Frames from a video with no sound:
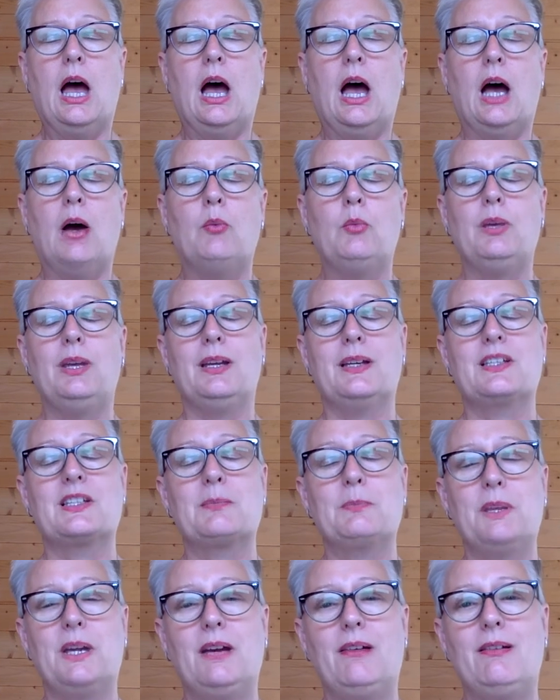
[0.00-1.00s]
And we
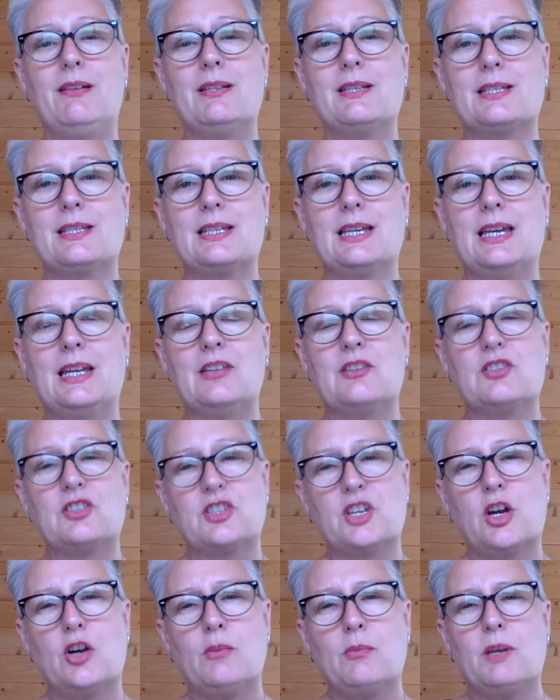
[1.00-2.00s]
experience it in
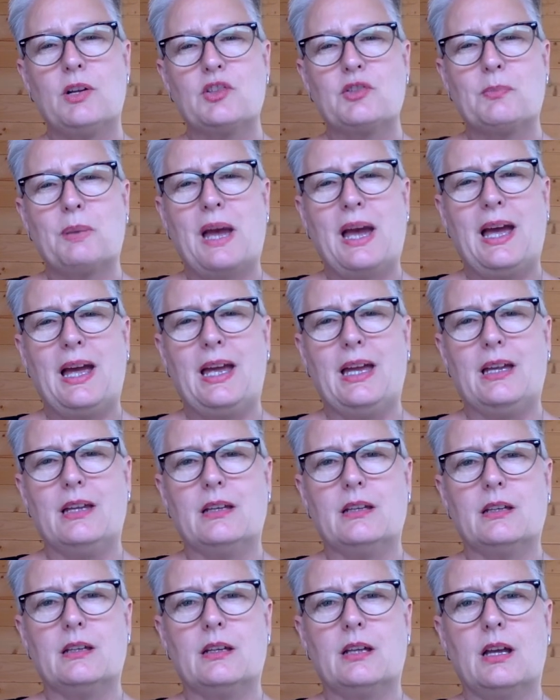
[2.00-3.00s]
so much
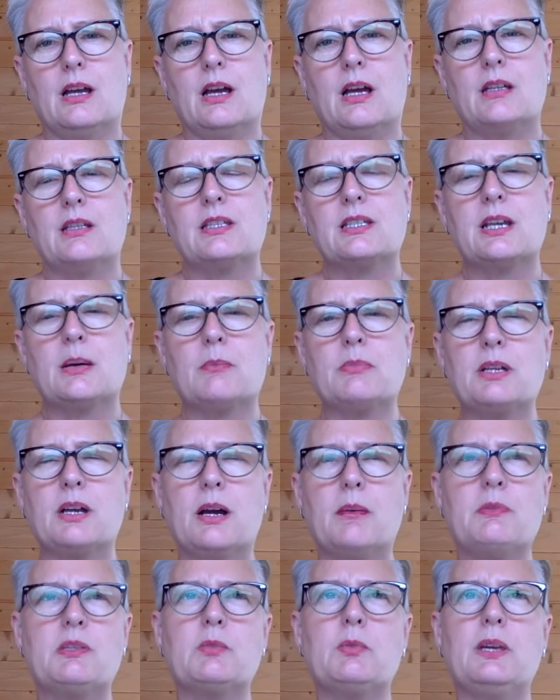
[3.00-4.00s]
pain, and
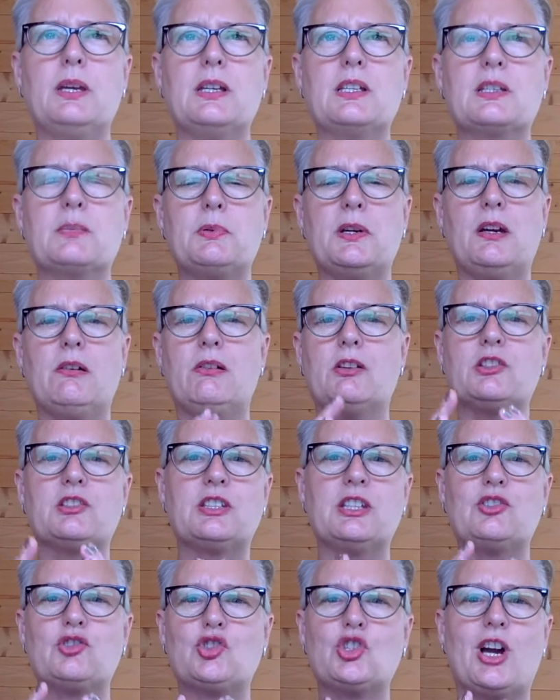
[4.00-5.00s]
sometimes we experience
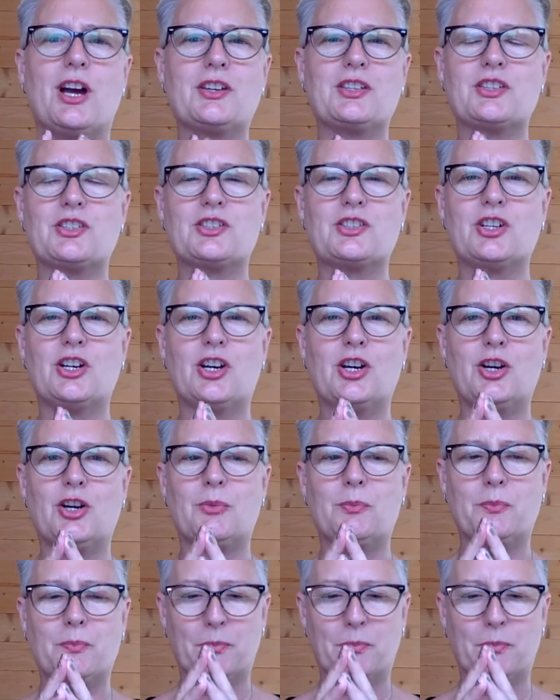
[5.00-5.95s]
it just a